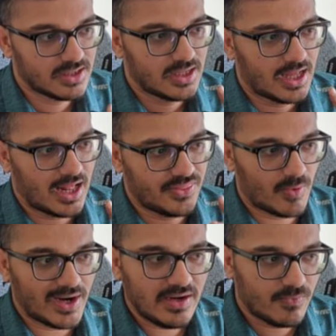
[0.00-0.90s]
And the
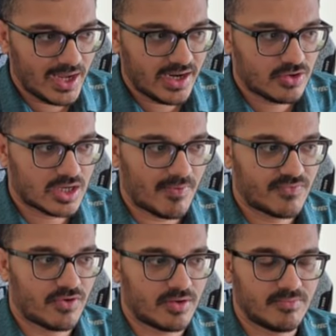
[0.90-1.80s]
only way to cover
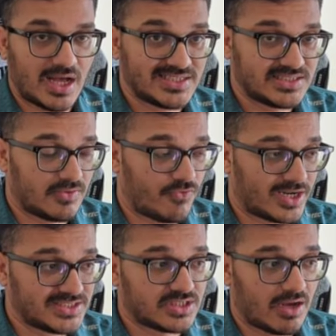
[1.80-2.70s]
for us
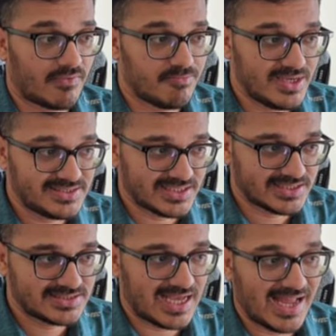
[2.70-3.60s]
to cover
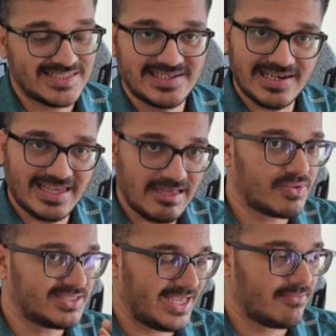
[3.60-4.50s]
b6 and still keep the
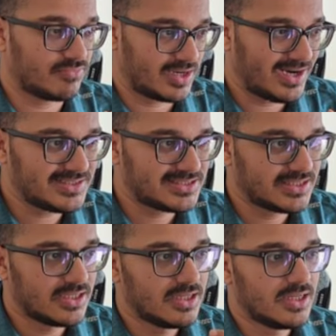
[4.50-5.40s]
same threats
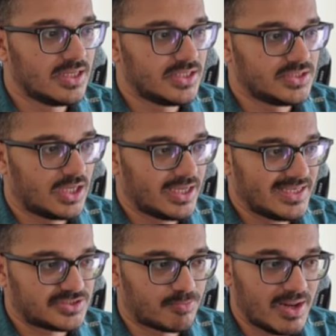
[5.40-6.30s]
is
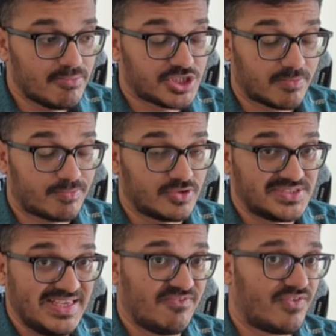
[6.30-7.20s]
to play bishop to
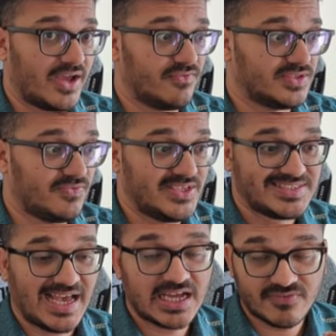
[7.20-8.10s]
c5. We
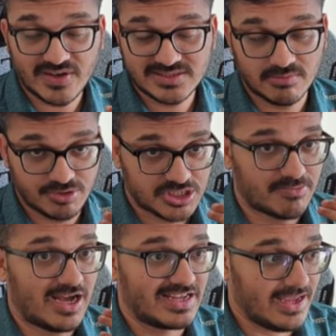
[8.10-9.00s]
sacrifice the bishop
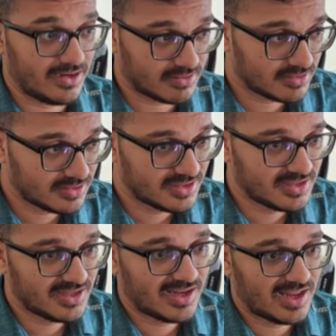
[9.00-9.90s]
again.
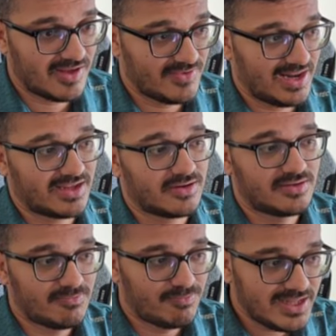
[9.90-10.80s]
We are like,
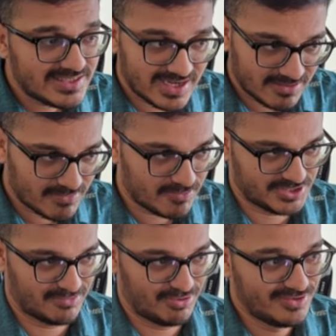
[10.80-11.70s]
please take my bishop.